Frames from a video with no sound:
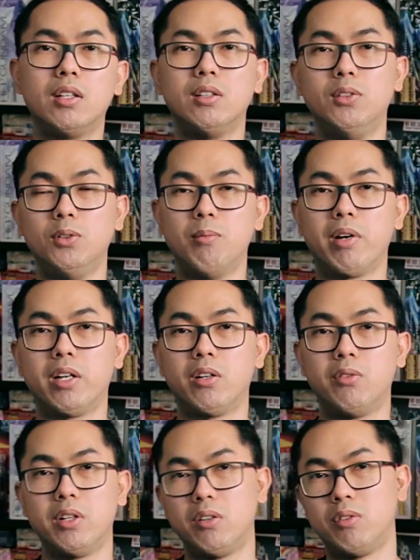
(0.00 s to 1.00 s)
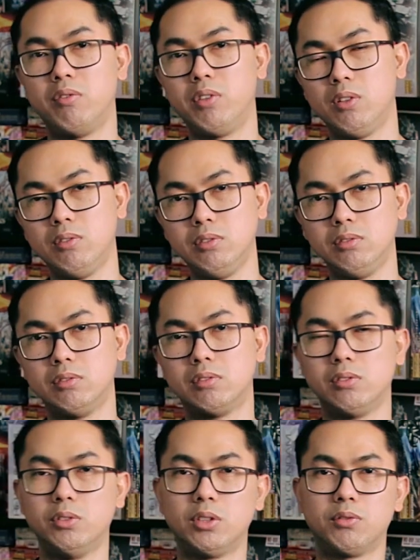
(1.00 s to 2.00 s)
do my written review,
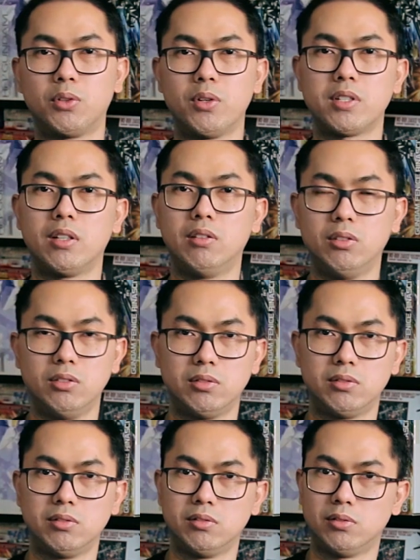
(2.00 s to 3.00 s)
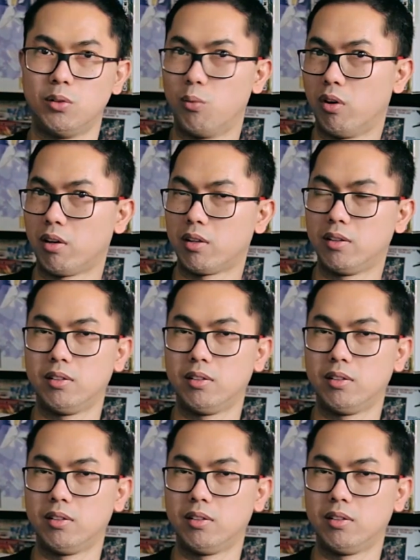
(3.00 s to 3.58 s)
which of course I do for work,